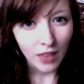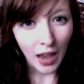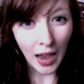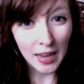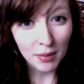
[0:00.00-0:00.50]

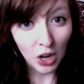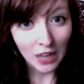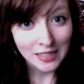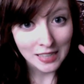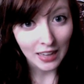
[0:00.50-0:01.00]
I am
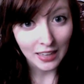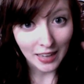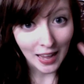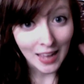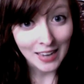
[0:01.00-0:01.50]
not
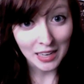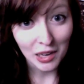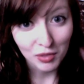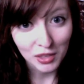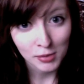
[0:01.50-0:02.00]
selling any
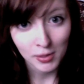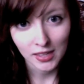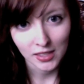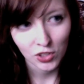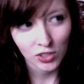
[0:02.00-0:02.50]
of these
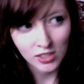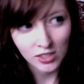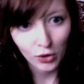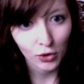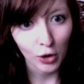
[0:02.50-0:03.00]
pins, just
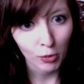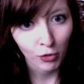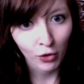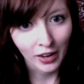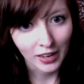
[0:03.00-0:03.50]
so you know
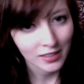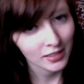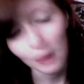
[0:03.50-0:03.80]
beforehand.